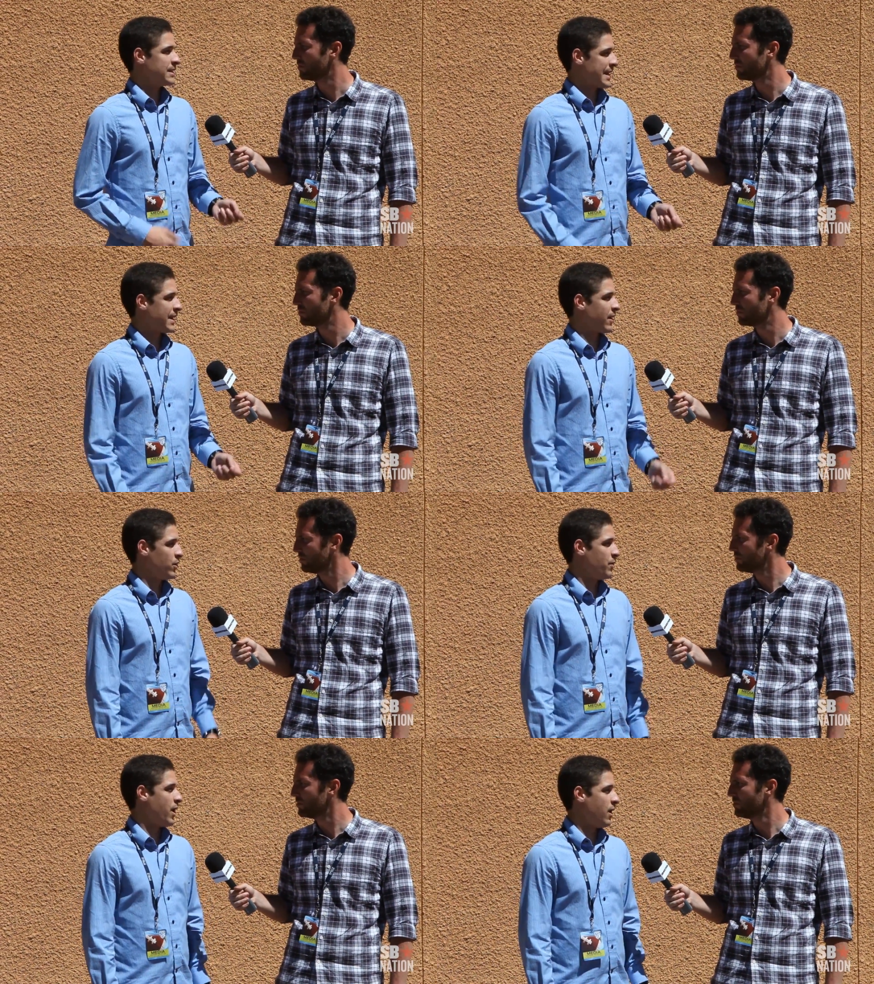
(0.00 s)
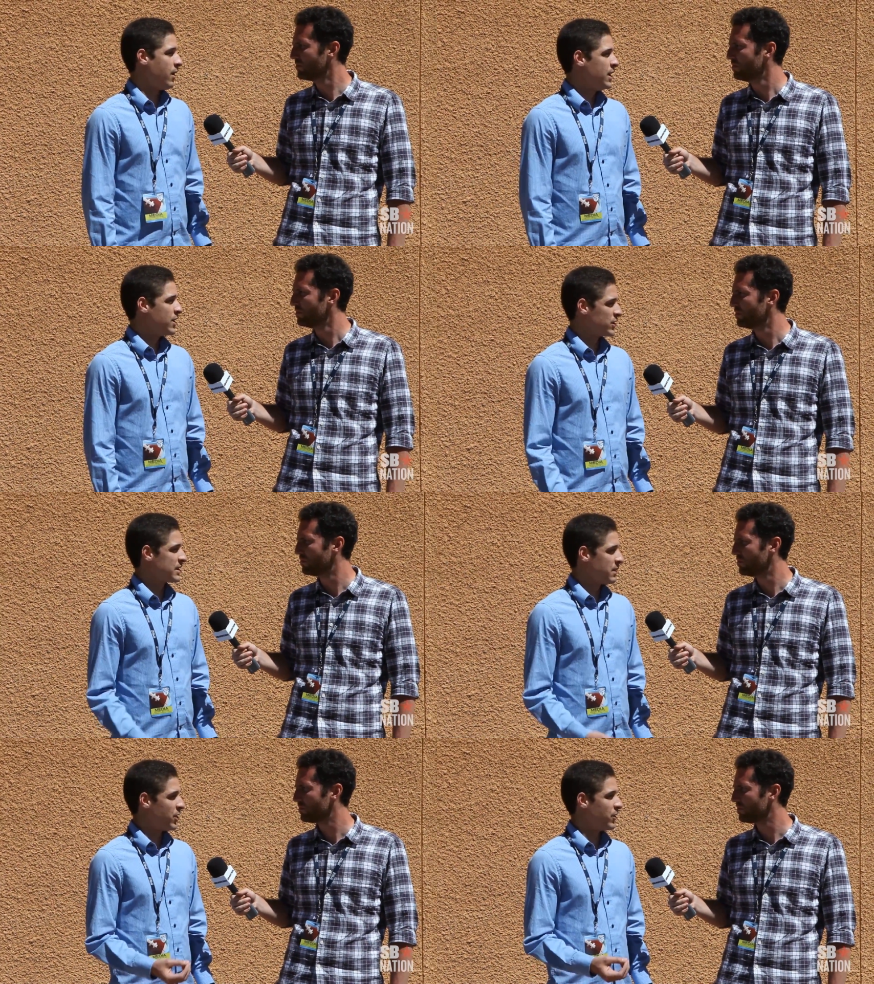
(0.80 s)
Speaker 1: take care of the ball. Just
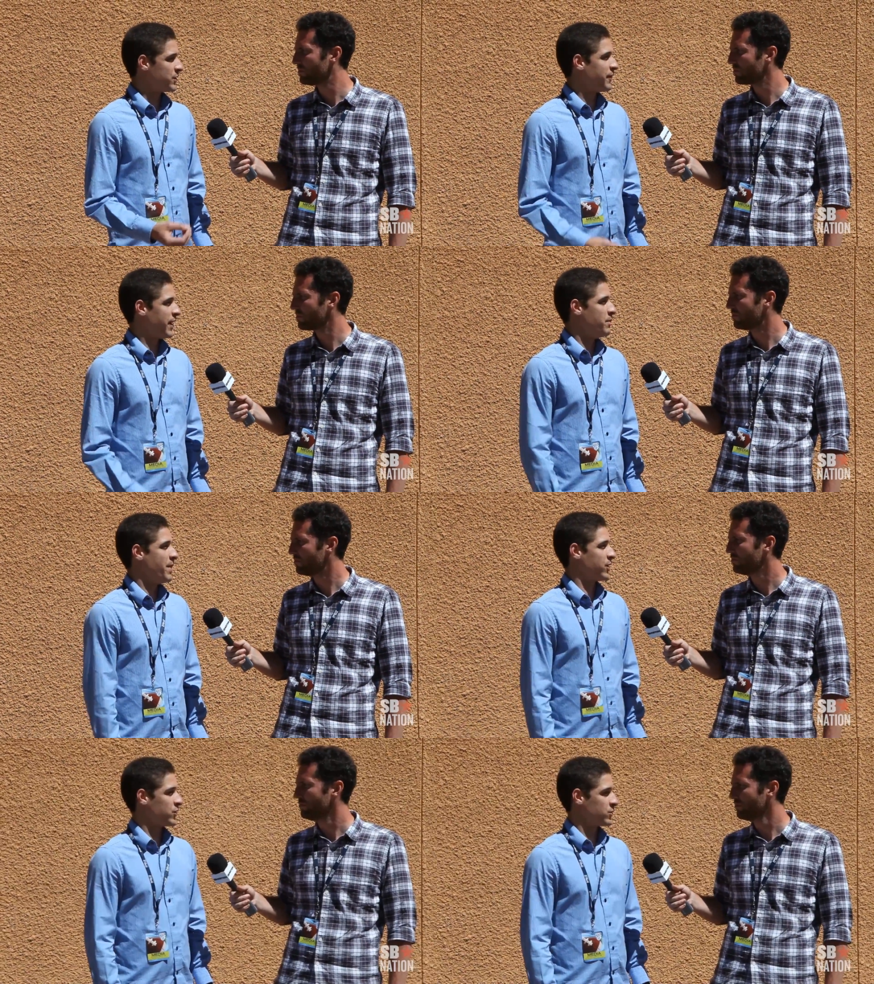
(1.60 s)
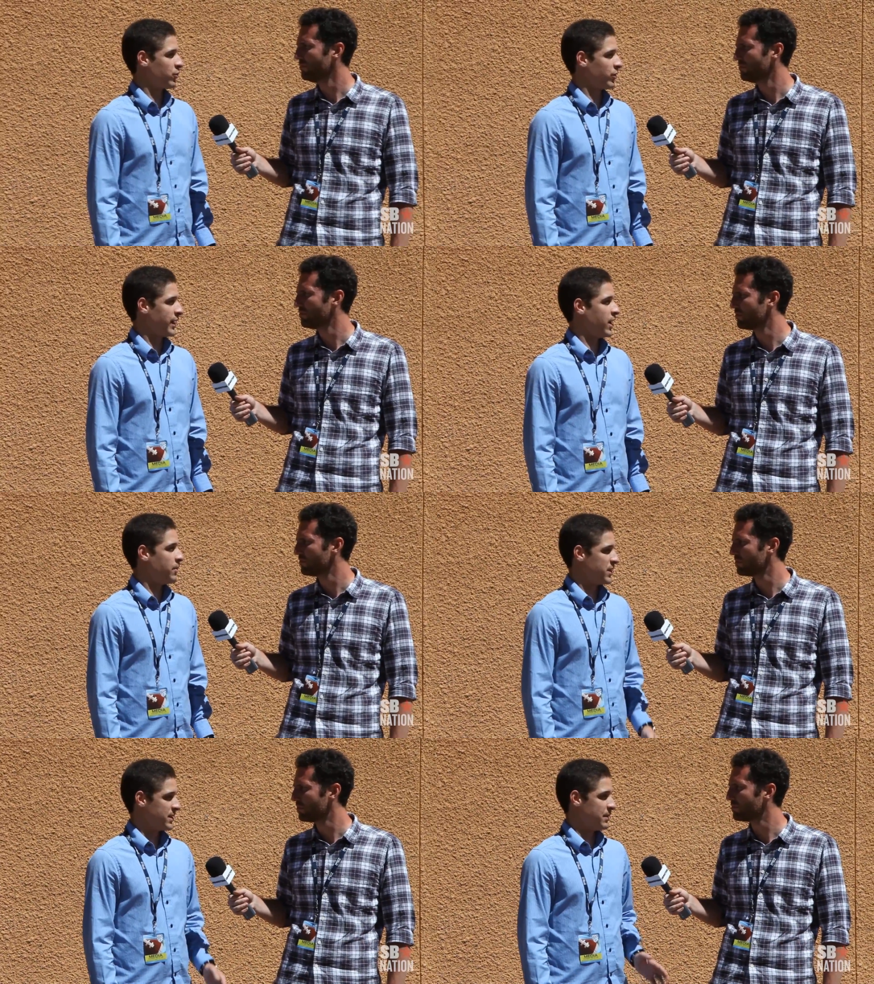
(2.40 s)
some of those fundamentals will really
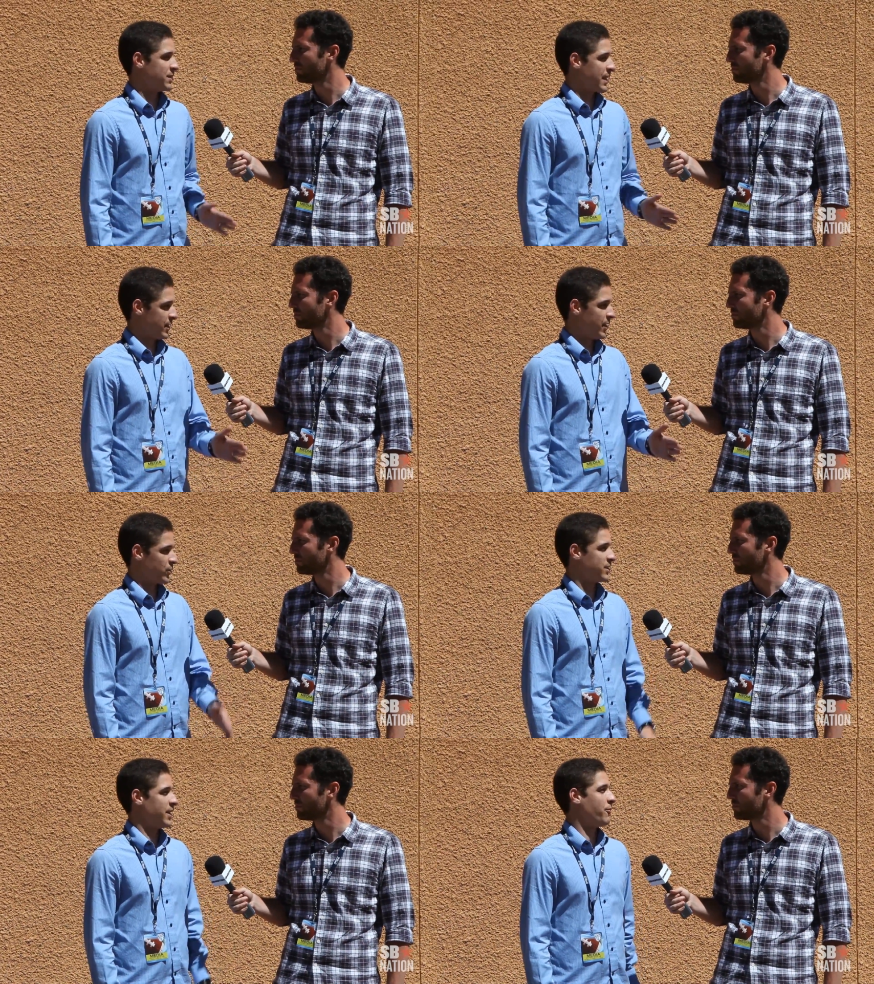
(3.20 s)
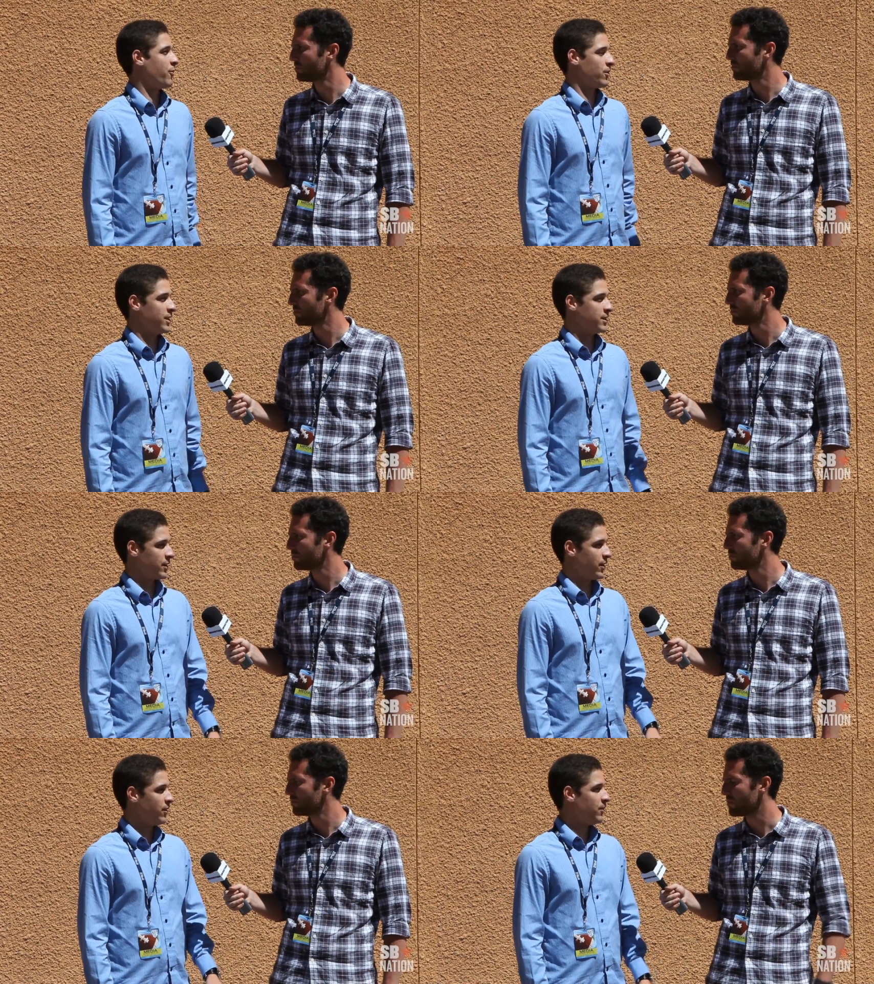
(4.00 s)
help the team take another step forward this
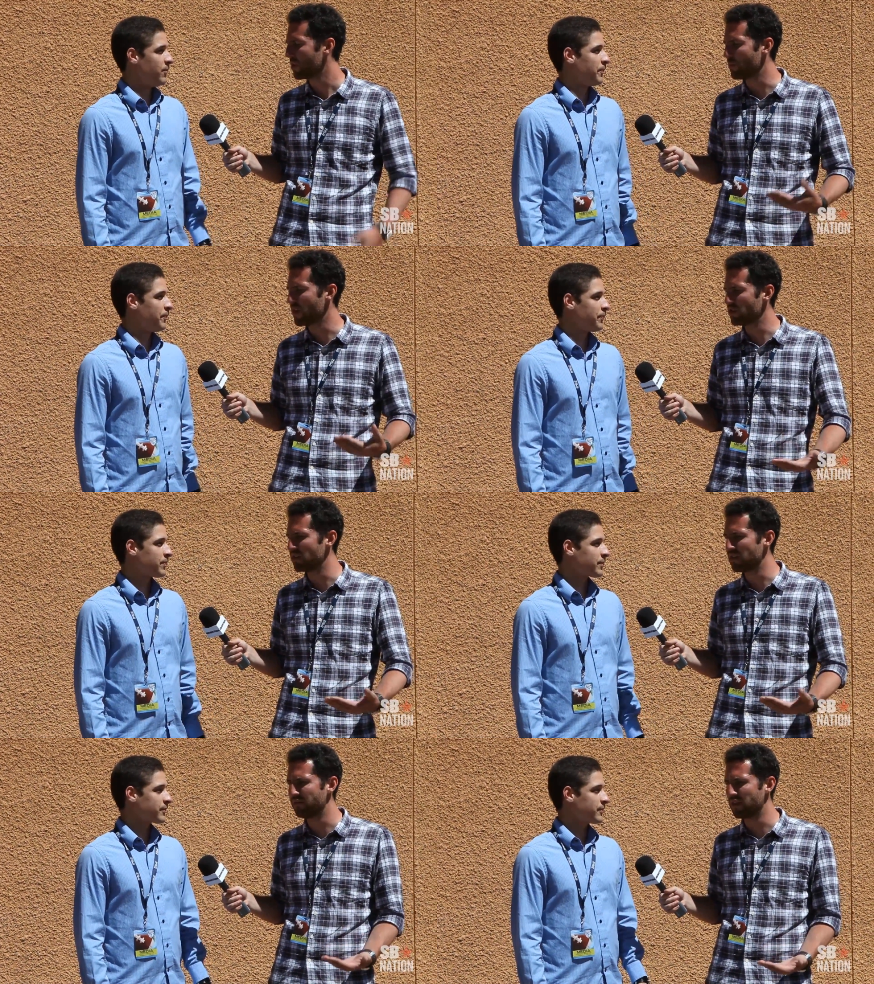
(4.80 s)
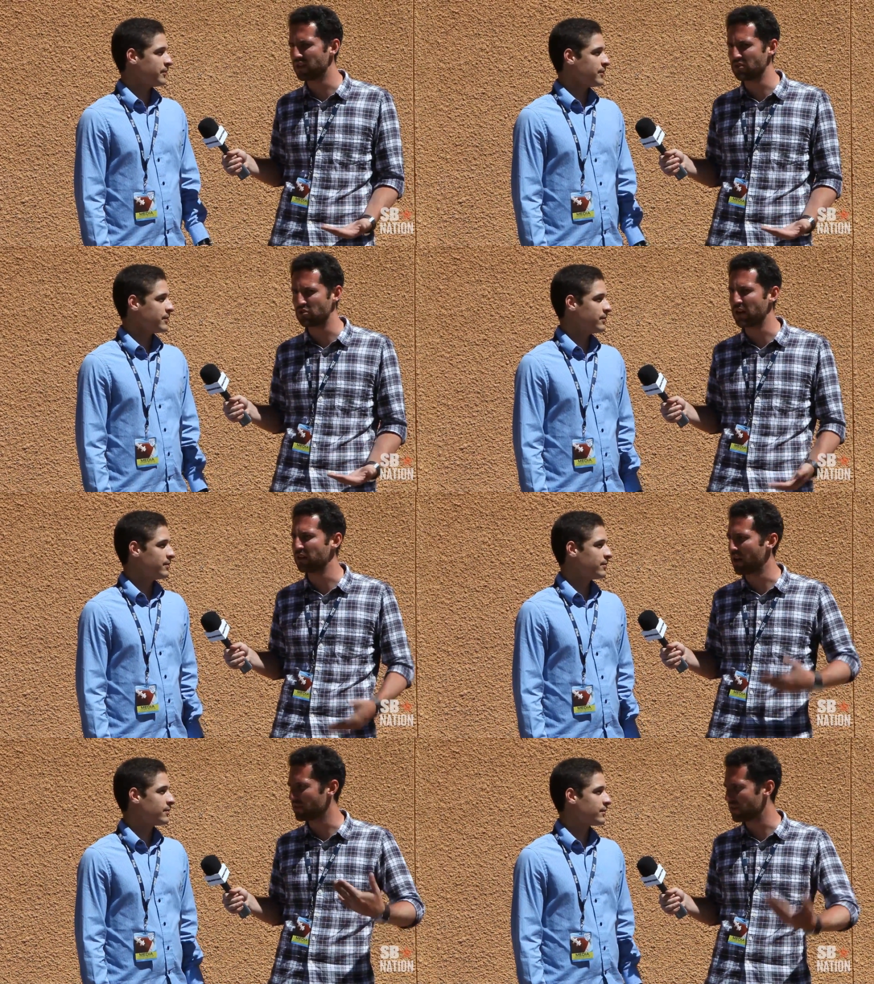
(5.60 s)
year.
Speaker 2: You mentioned the defense as a
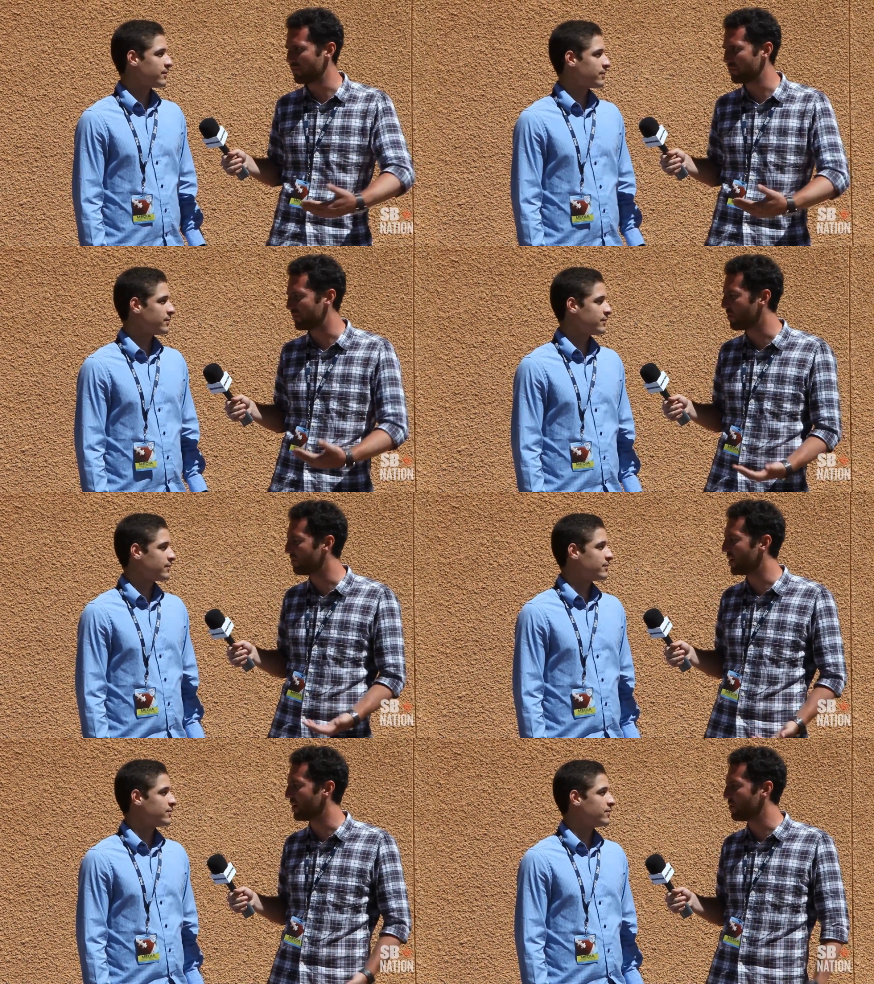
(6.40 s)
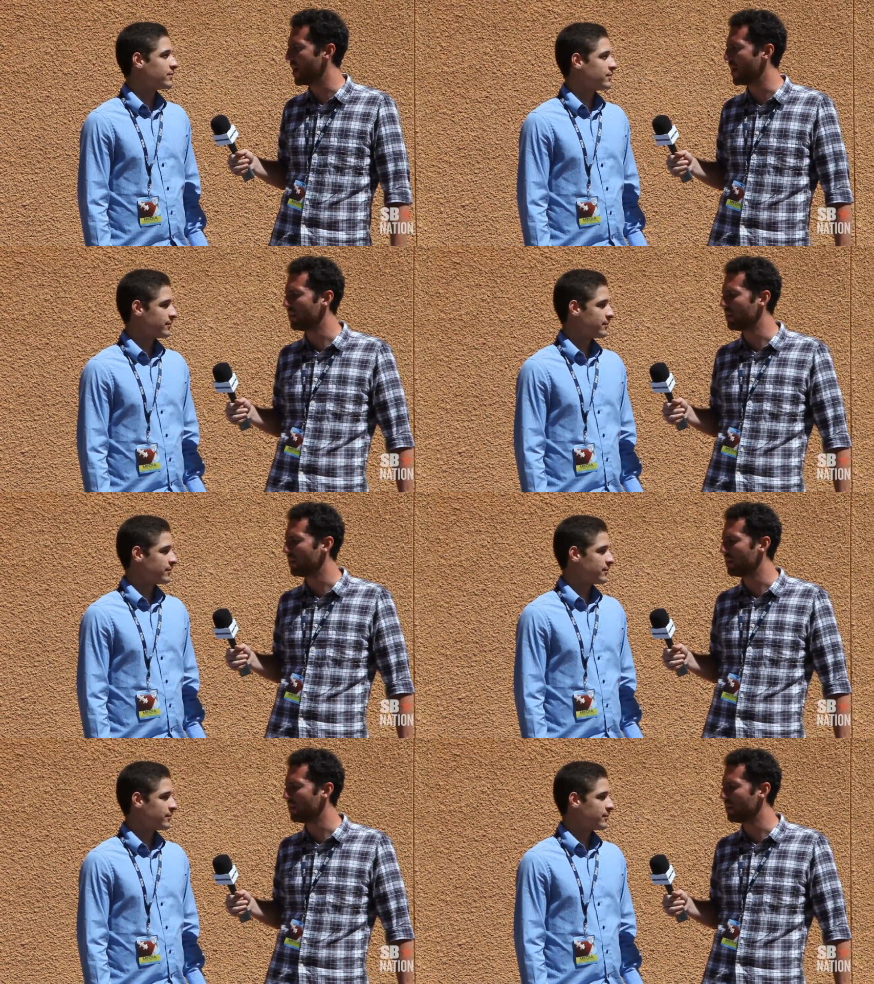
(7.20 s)
strength. Obviously, they performed very well